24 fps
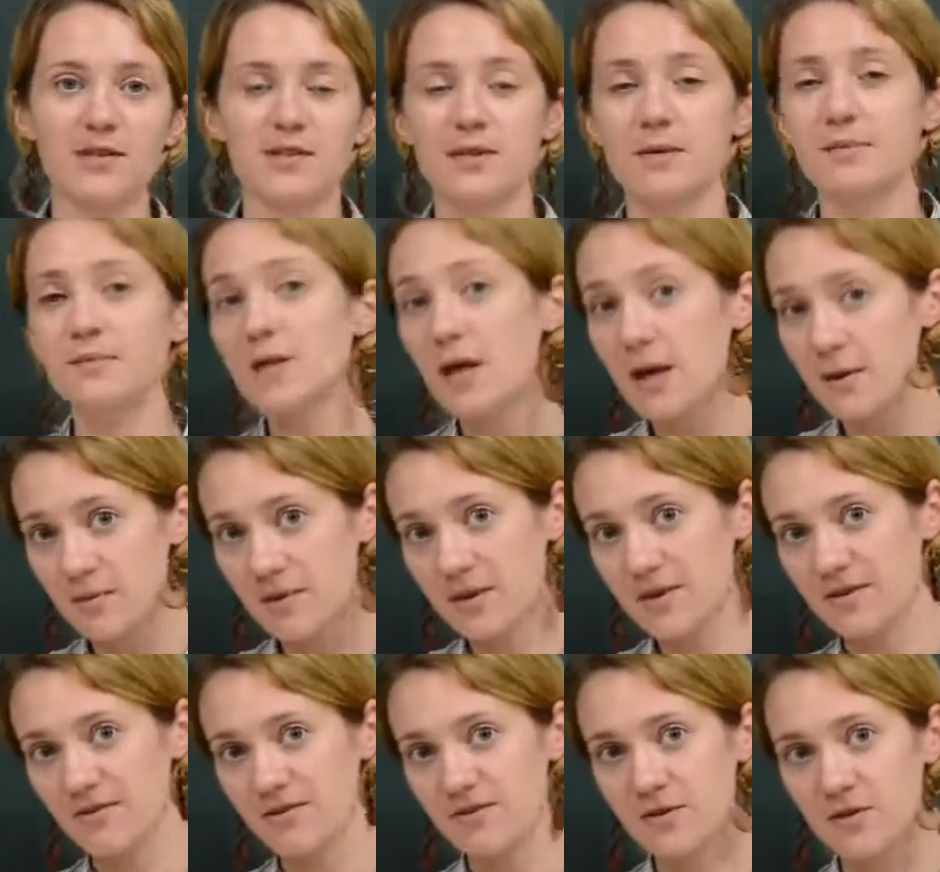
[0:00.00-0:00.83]
sometime
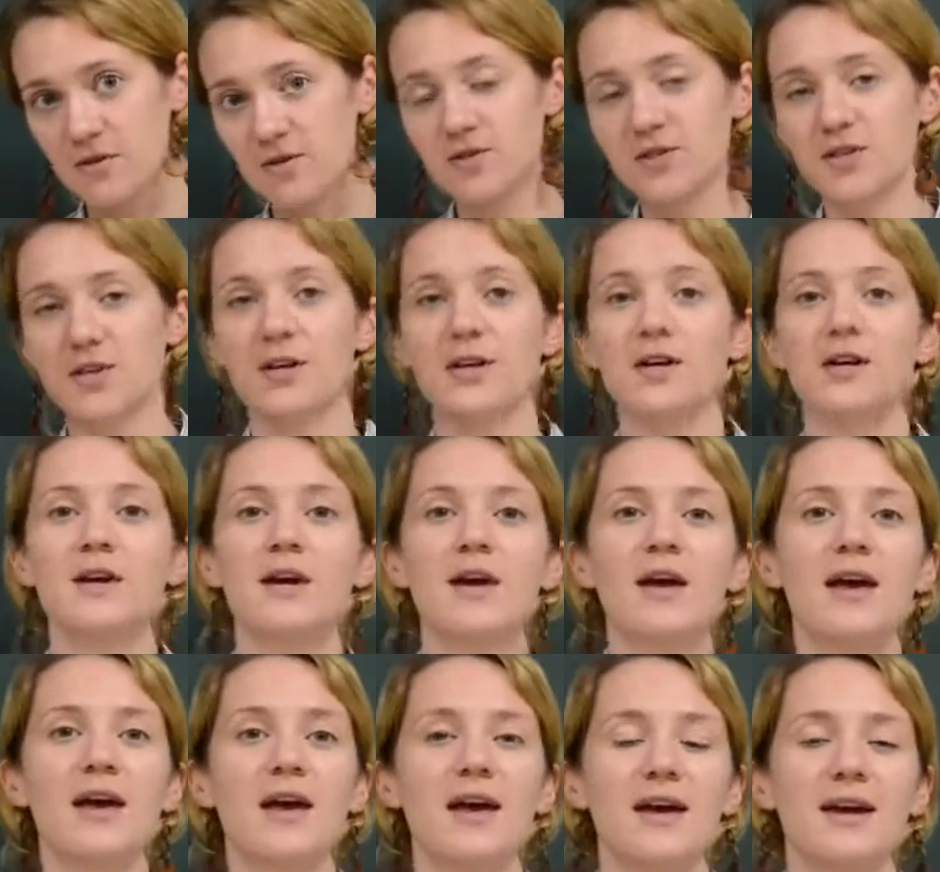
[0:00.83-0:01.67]
in the future.
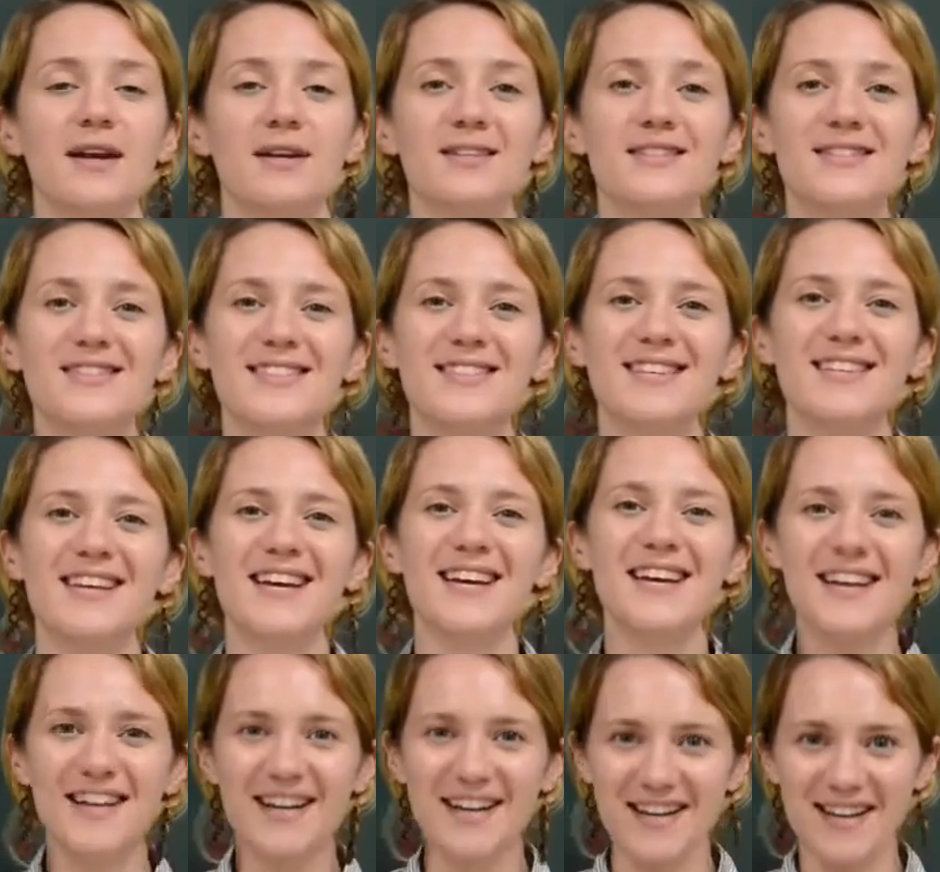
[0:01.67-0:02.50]
And see you
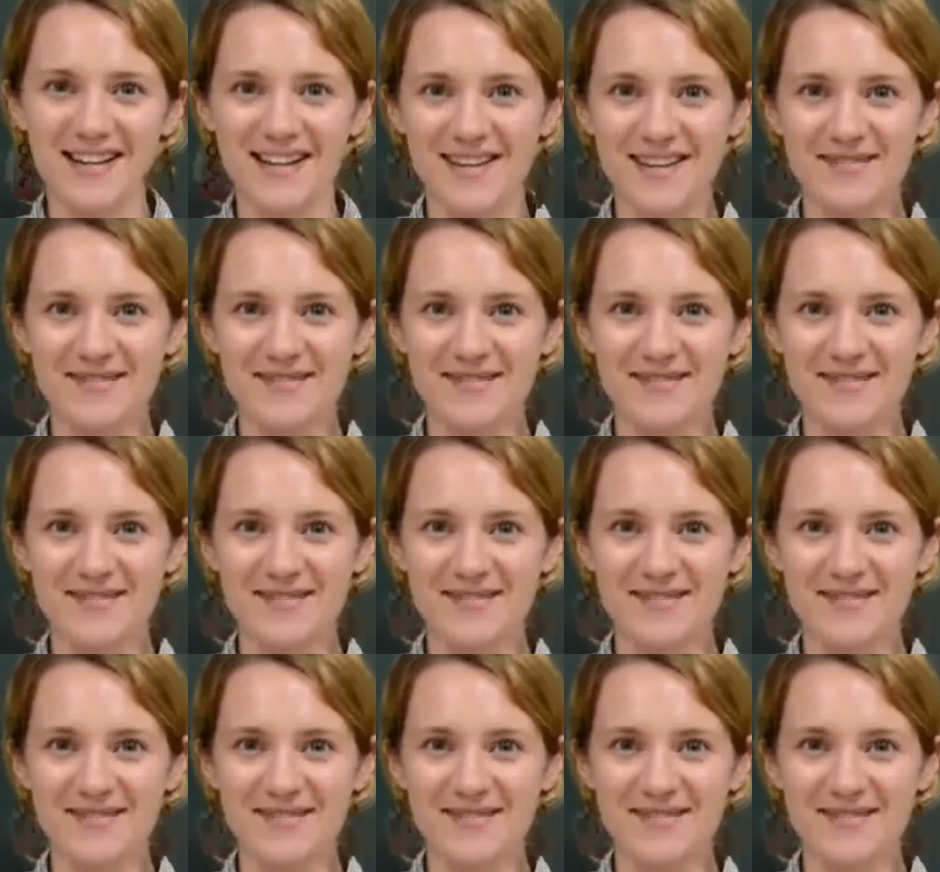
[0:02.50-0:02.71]
later.